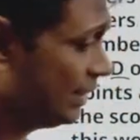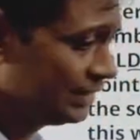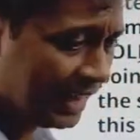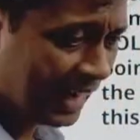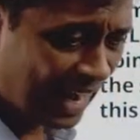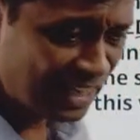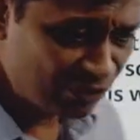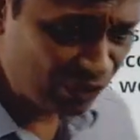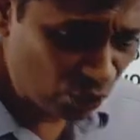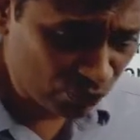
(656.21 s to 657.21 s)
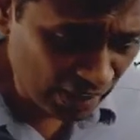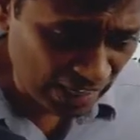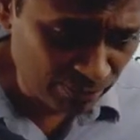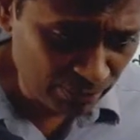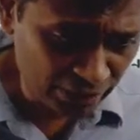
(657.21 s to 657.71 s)
Is there any way of
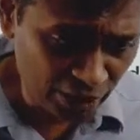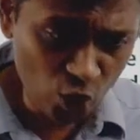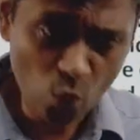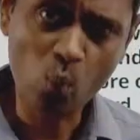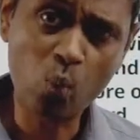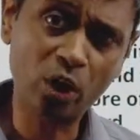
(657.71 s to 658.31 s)
eliminating